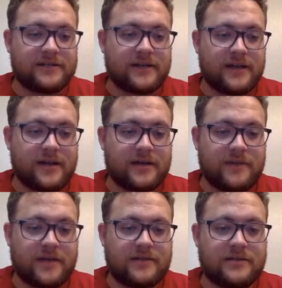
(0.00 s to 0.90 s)
site
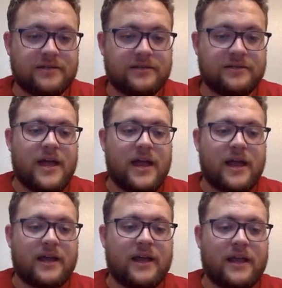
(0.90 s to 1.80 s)
packages, and I
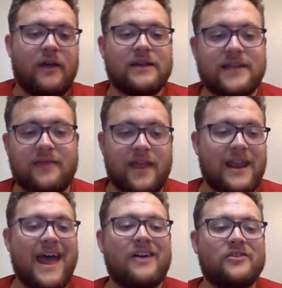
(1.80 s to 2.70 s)
hit ls, and then
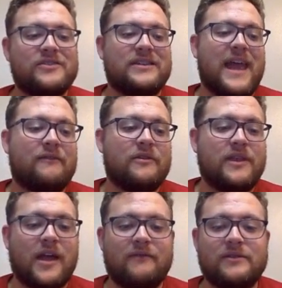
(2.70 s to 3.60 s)
now you'll see
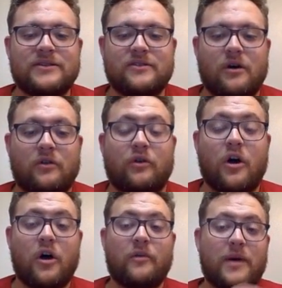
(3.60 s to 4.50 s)
everything I've installed or
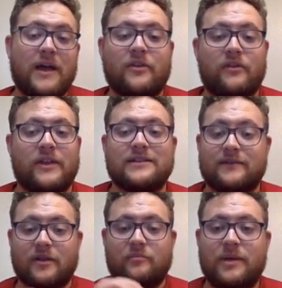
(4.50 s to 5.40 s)
all the Python things I've
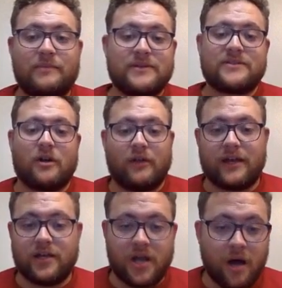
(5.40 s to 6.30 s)
done pip install, like
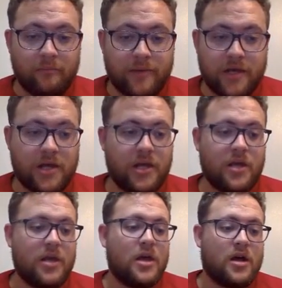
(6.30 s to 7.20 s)

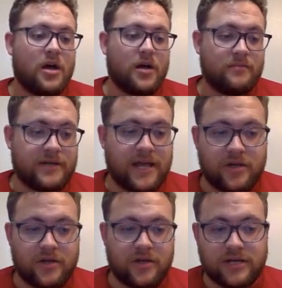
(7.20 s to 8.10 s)
numpy, um, date
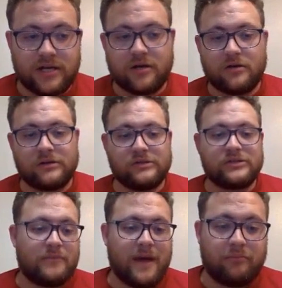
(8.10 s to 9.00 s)

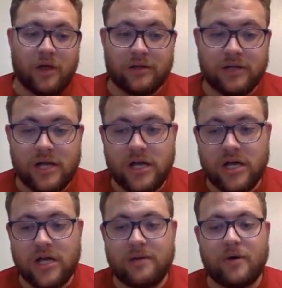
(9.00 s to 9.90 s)
utils,
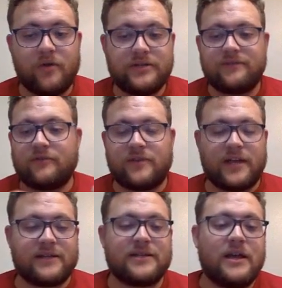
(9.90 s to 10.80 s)
matplotlib, all these different
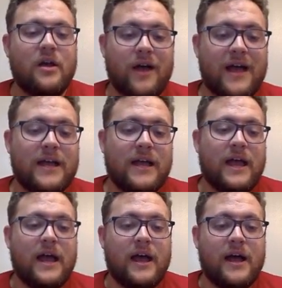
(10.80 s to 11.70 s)
things, right?
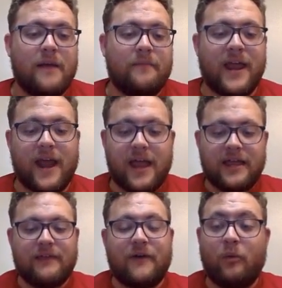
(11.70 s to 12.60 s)
Um, and I,
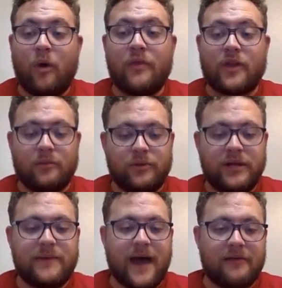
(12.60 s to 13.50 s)
if I want the
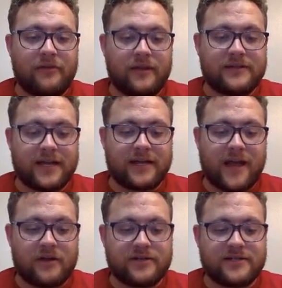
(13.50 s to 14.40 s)
complete path for this, I can
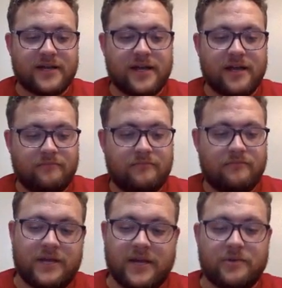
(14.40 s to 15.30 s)
now just say
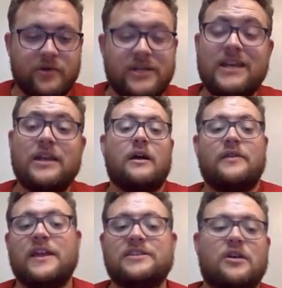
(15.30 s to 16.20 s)
PWD.
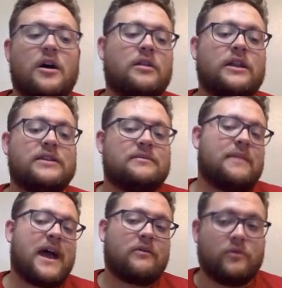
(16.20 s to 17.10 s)
This on a Linux and
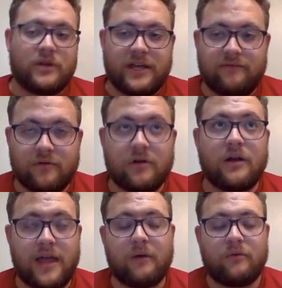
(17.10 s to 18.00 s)
Mac will give, or
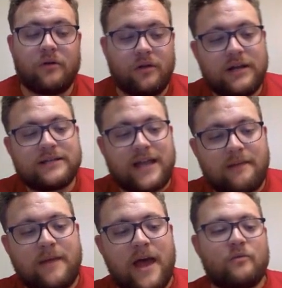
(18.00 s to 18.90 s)
yeah, well, on Linux and
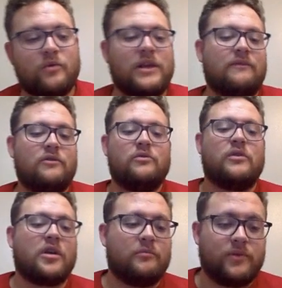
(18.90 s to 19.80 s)
Mac will give you the
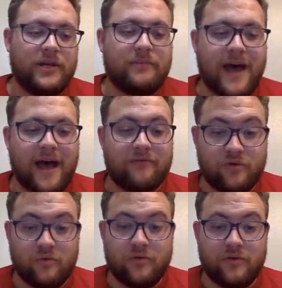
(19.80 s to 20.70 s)
complete path
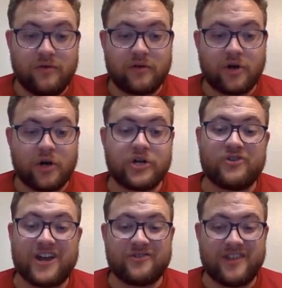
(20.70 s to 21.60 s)
to the current
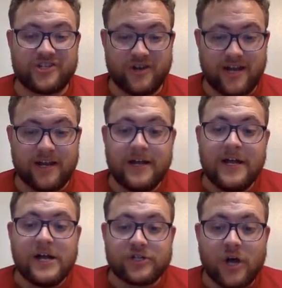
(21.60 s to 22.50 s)
directory that you're in.
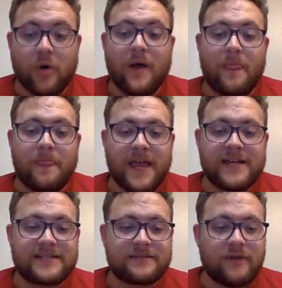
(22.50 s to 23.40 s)
So
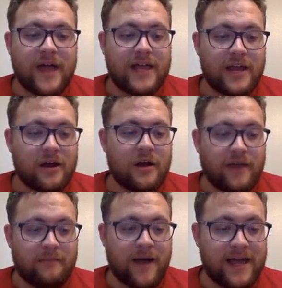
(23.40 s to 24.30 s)
this right here,
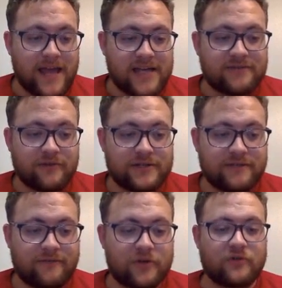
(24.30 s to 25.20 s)
in my case for this in
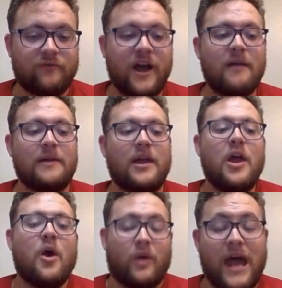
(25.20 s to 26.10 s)
virtual environment,
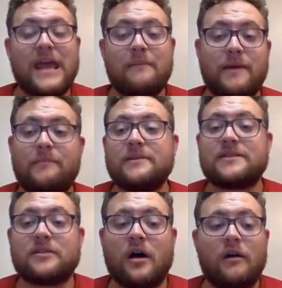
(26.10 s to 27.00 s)
when I hit pip
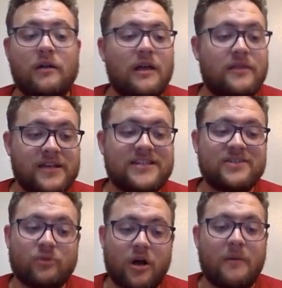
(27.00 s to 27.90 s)
install, this is
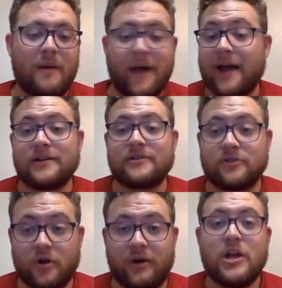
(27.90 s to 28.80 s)
where all my packages are
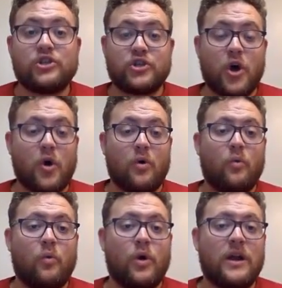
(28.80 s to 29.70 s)
going. So
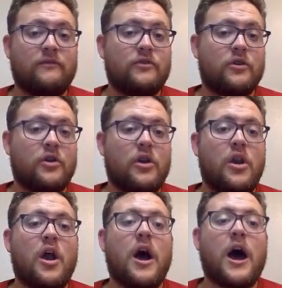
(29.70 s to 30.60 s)
what if you're
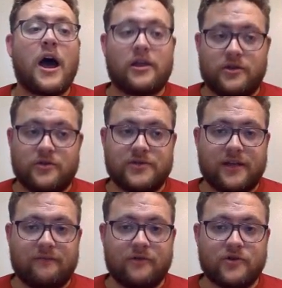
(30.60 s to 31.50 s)
not using a
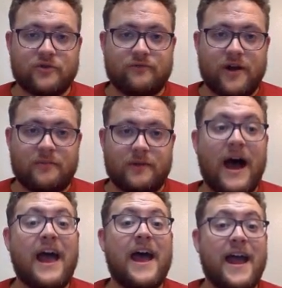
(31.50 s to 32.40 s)
virtual environment?
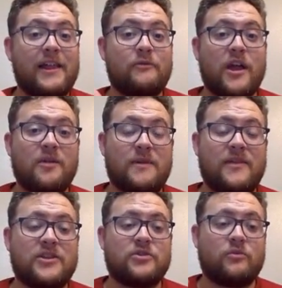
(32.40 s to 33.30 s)
I highly recommend
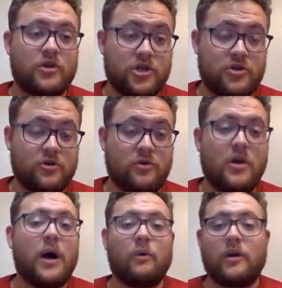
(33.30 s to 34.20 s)
that you do,
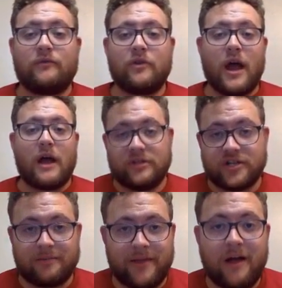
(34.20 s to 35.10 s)
but what if you're not? Let's
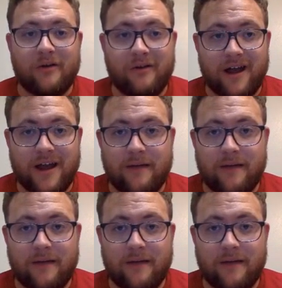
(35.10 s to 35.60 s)
talk about that right now.